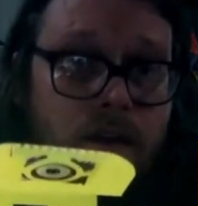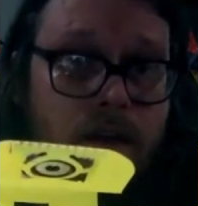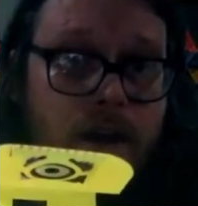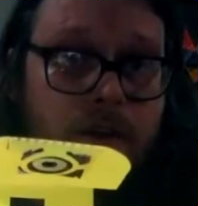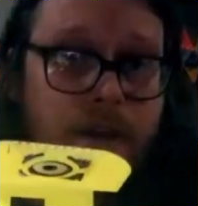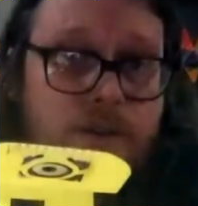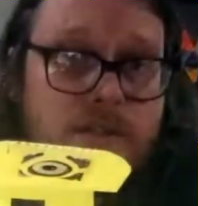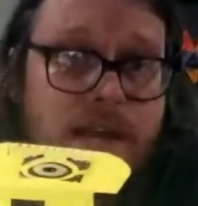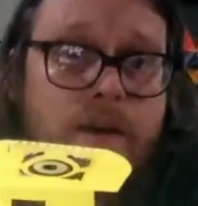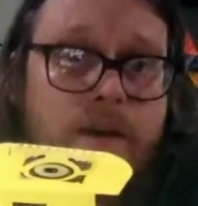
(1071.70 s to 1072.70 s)
There we go.
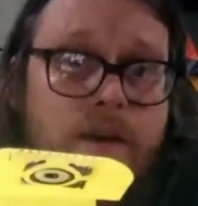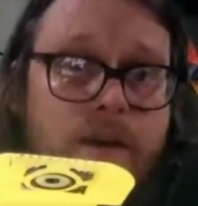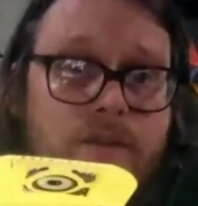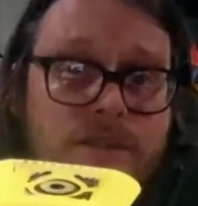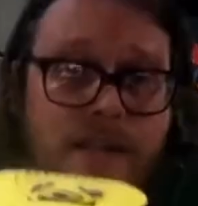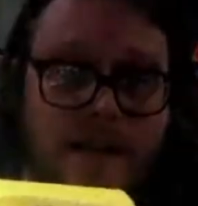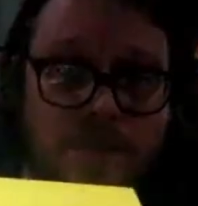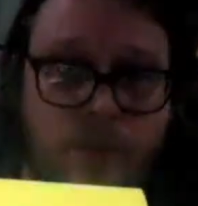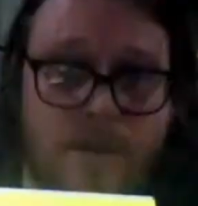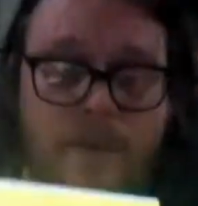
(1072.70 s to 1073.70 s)
So now it looks like it's pretty much